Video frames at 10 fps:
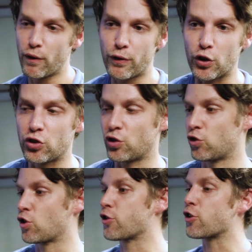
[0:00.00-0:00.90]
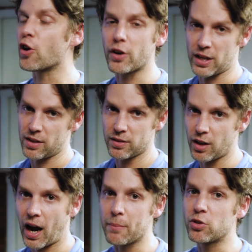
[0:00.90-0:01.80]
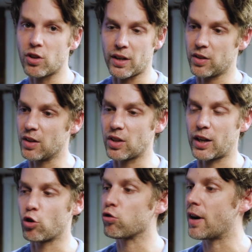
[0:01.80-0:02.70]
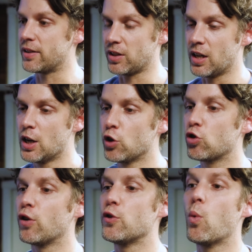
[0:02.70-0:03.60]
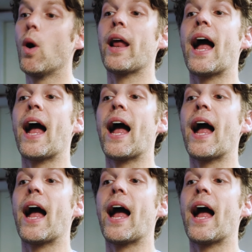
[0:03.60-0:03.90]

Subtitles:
versus 30. I'm serious, it's like crazy. So if you wanna